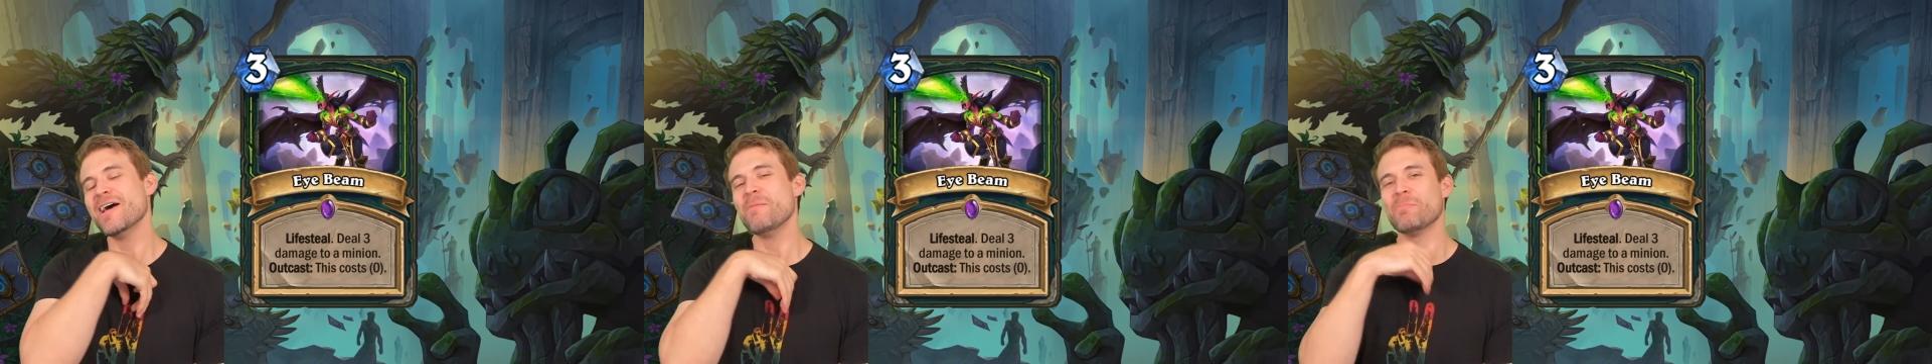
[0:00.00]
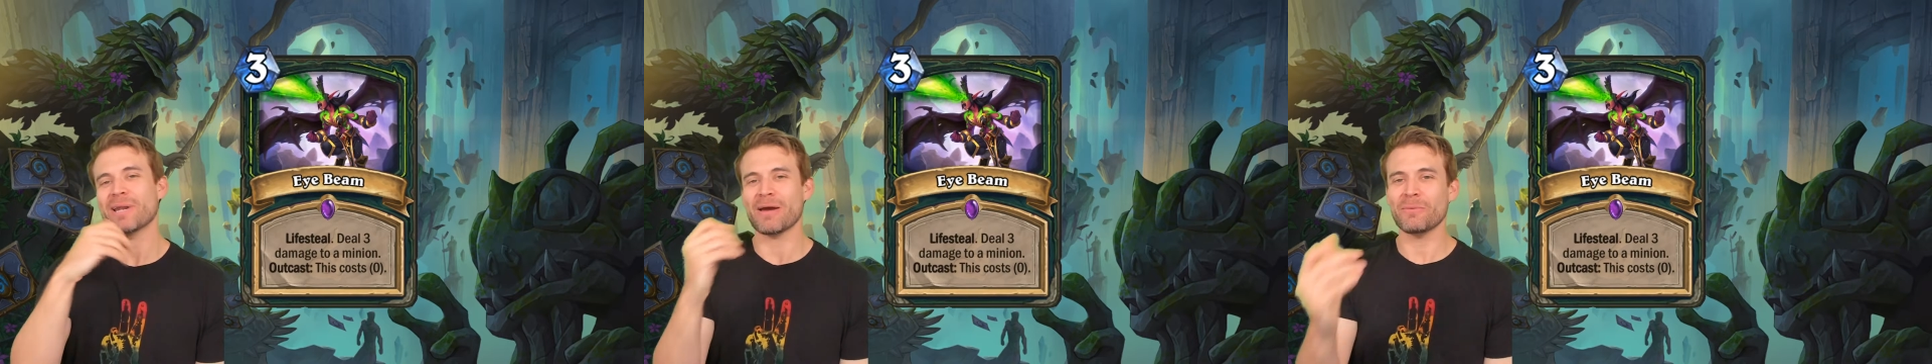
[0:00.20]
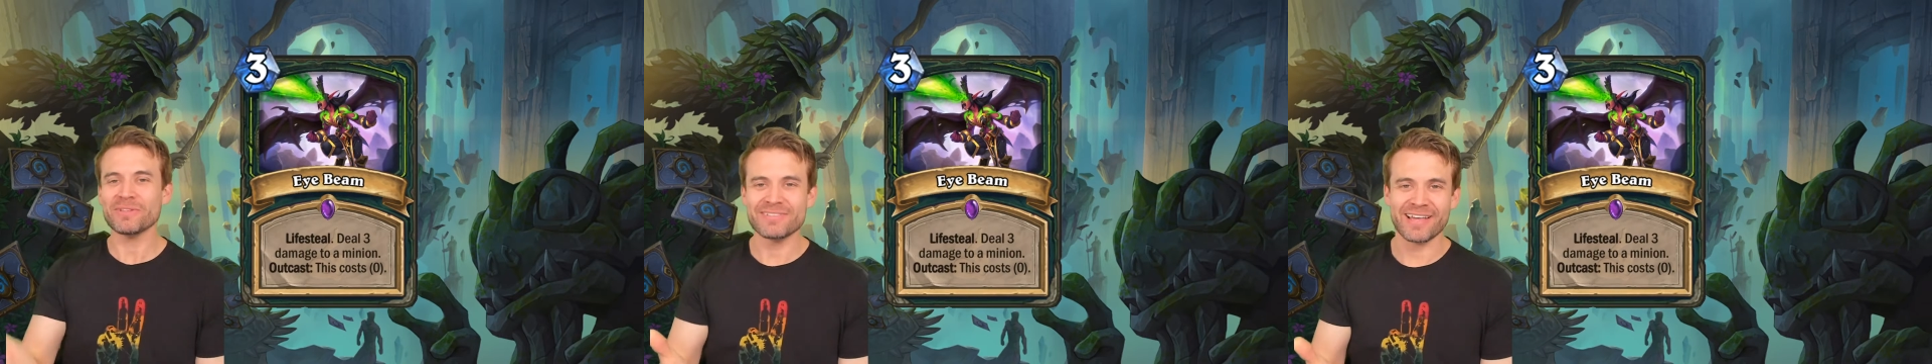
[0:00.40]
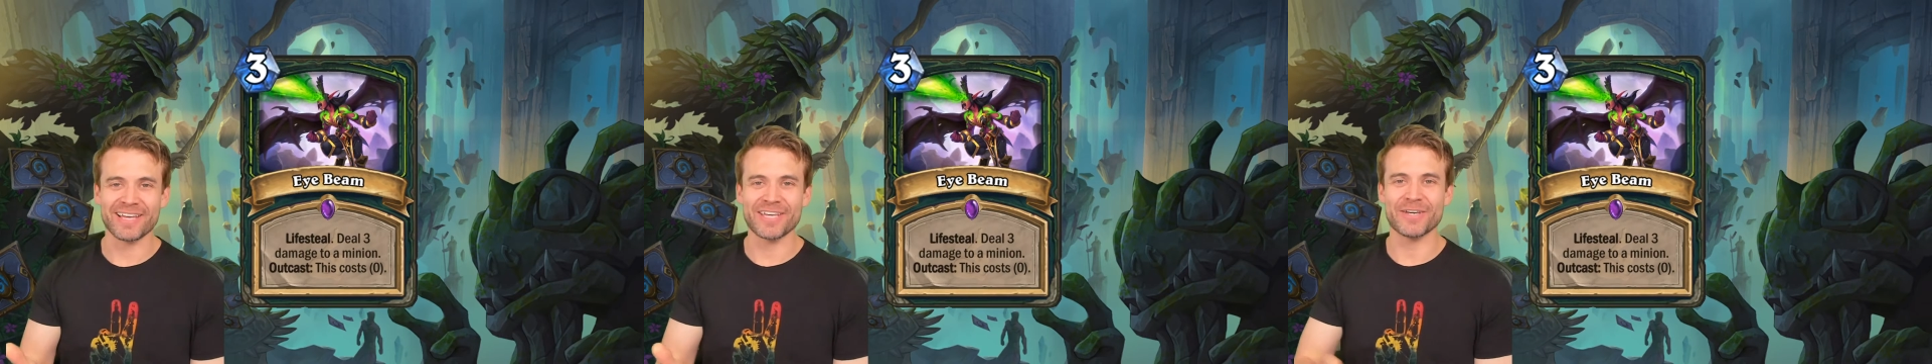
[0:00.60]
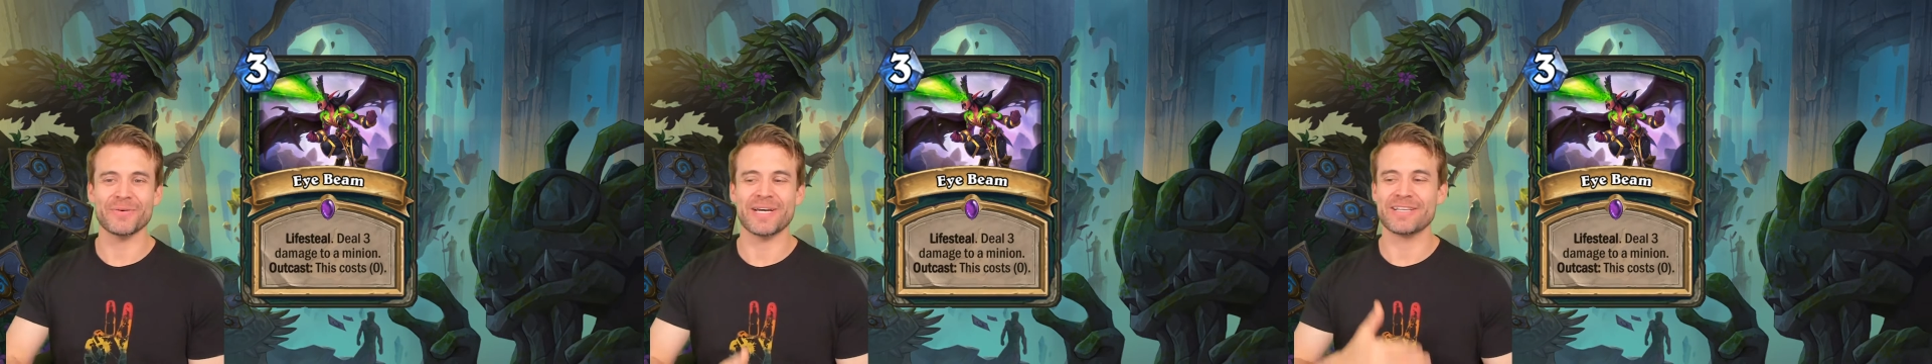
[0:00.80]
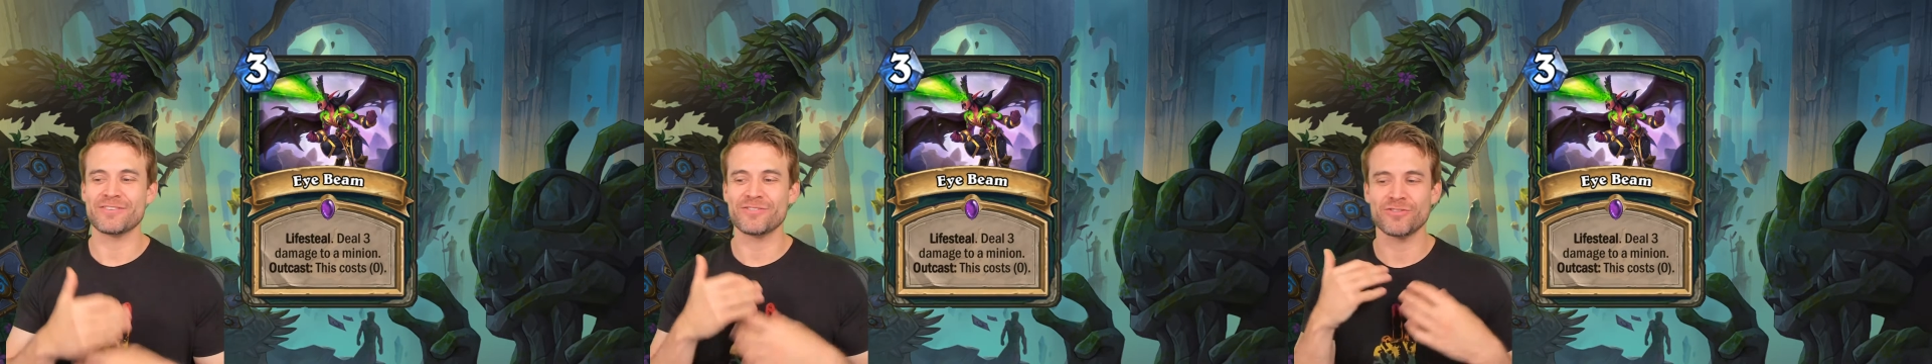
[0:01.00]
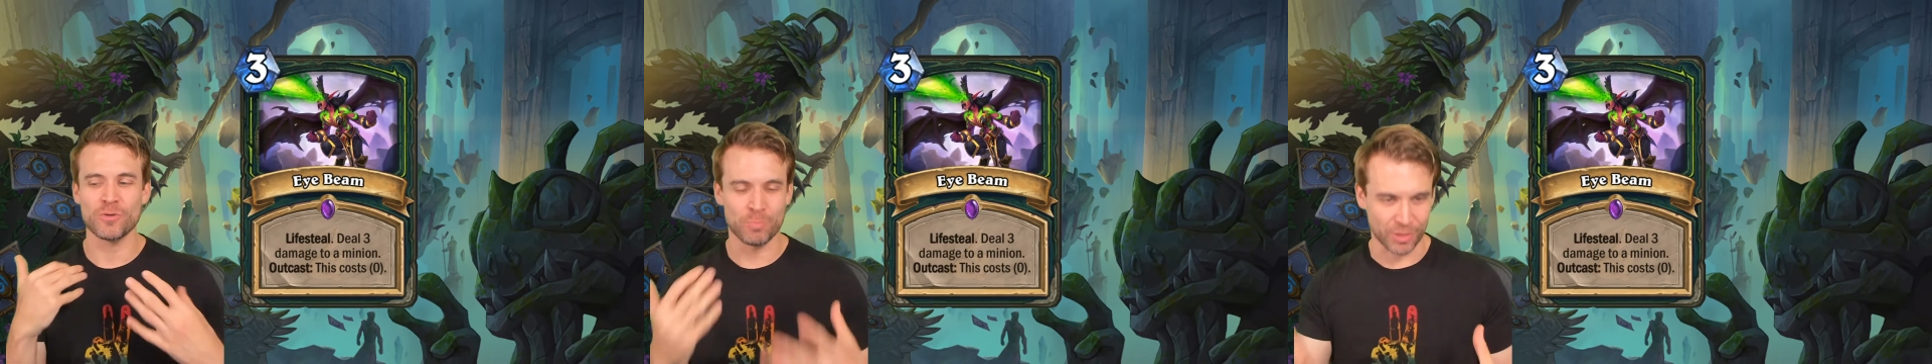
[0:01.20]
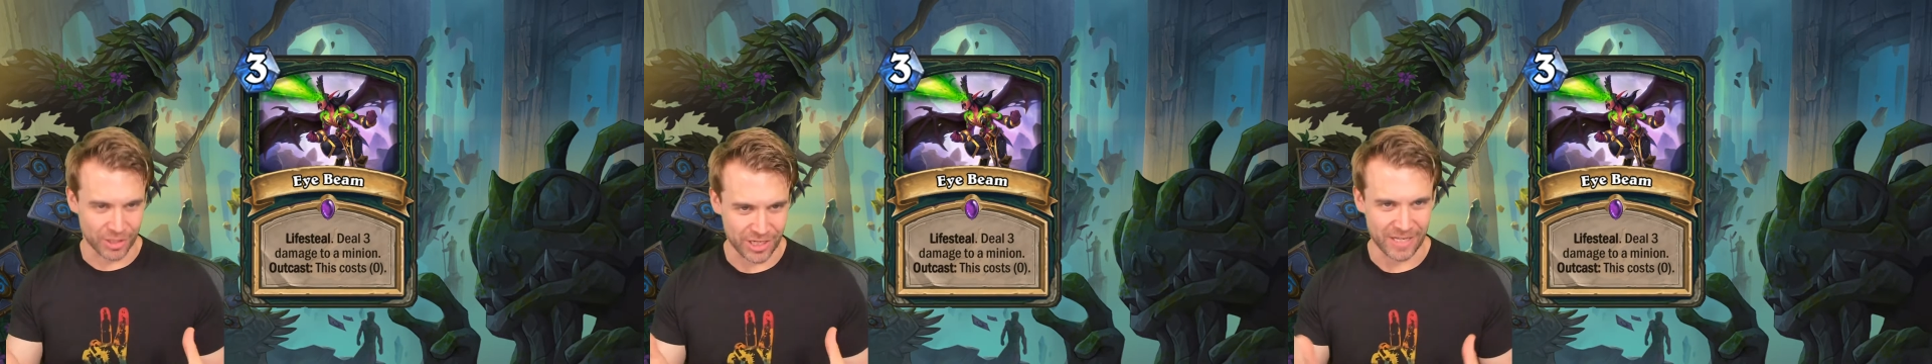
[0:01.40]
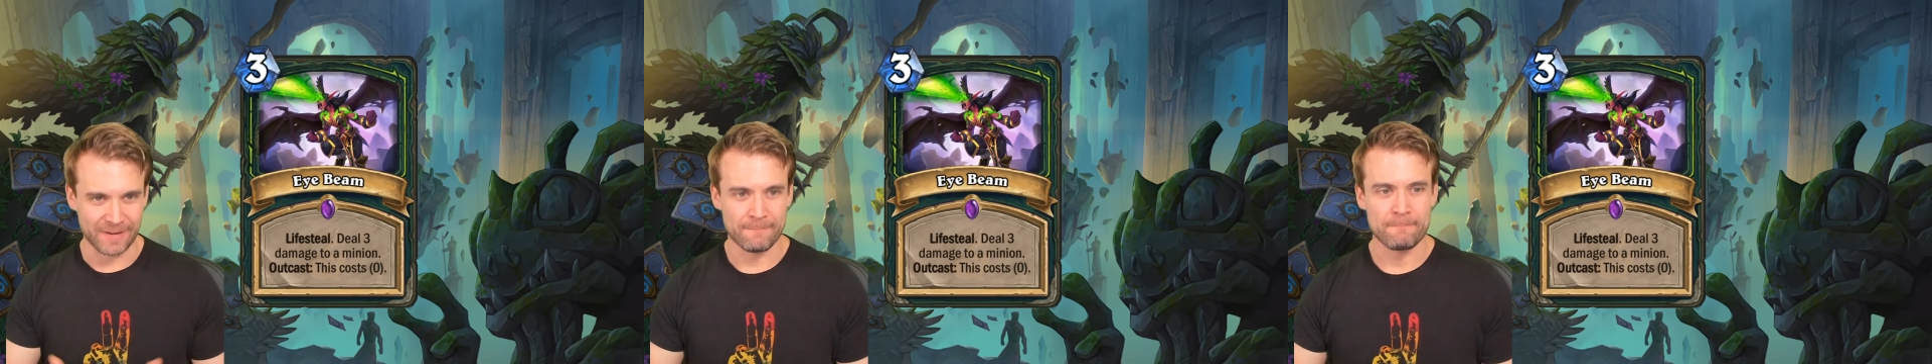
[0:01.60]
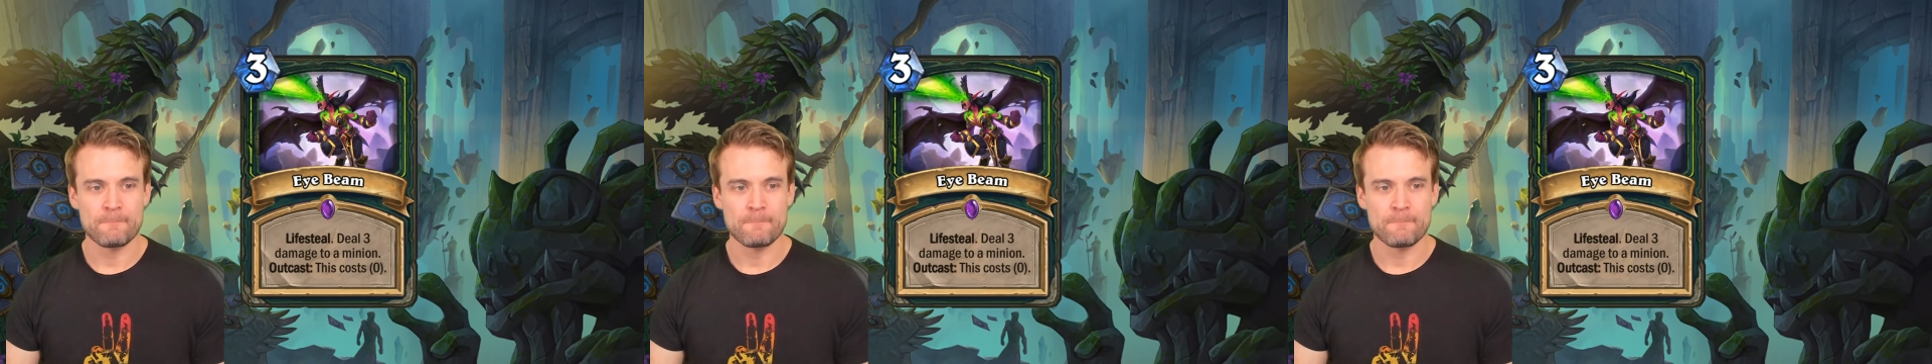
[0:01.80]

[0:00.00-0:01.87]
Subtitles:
but I will tell you it's super good.